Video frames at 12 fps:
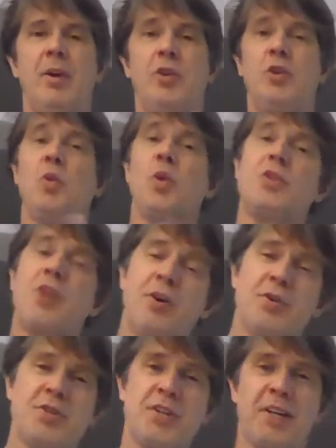Your
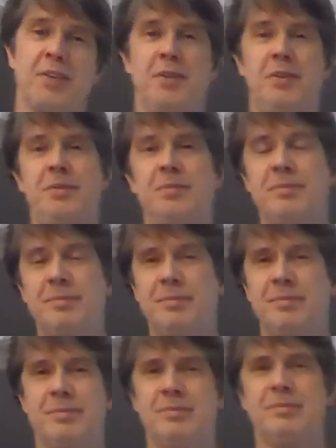turn signal
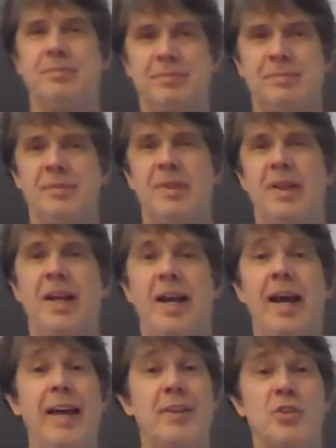
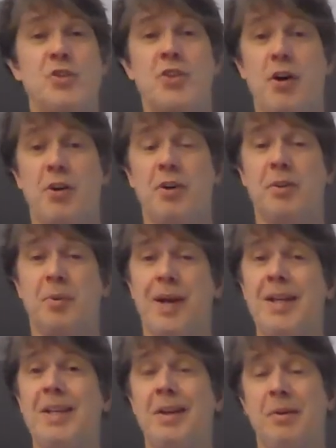and the song on the
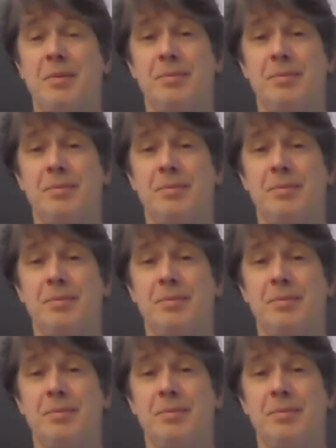radio.